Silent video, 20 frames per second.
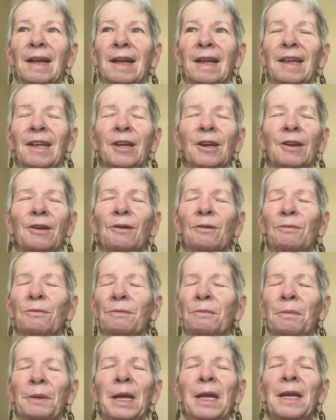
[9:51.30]
You
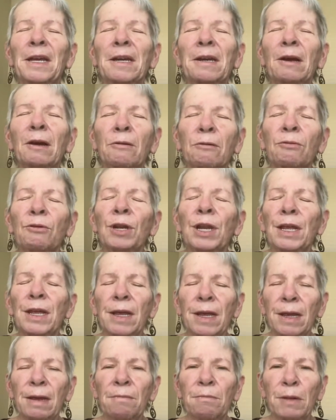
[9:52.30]
know, we can
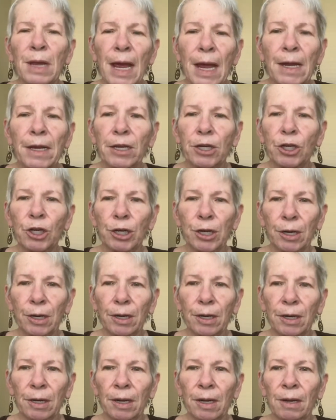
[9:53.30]
only
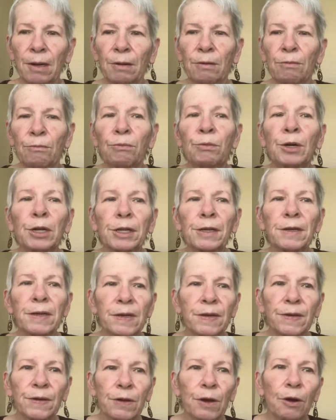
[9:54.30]
imagine what
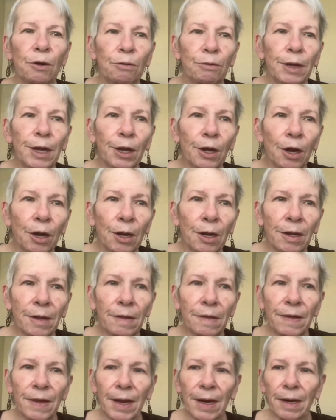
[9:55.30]
is going
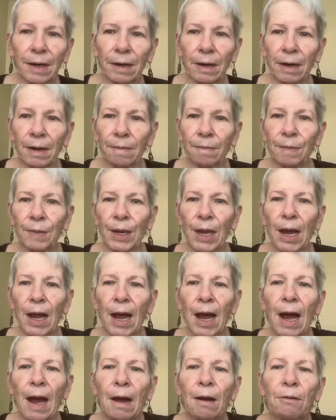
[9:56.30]
on there,
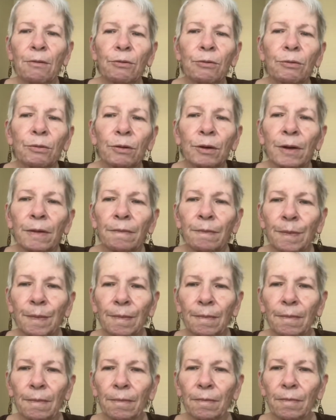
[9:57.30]
how
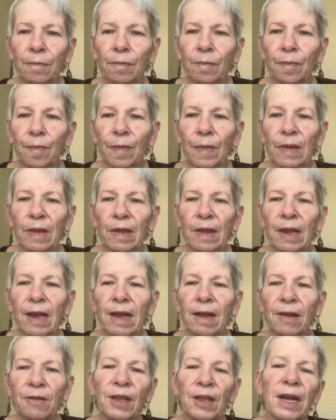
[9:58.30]

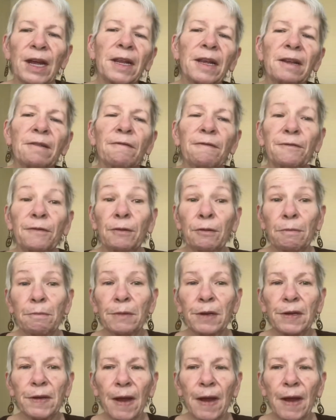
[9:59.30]
that informs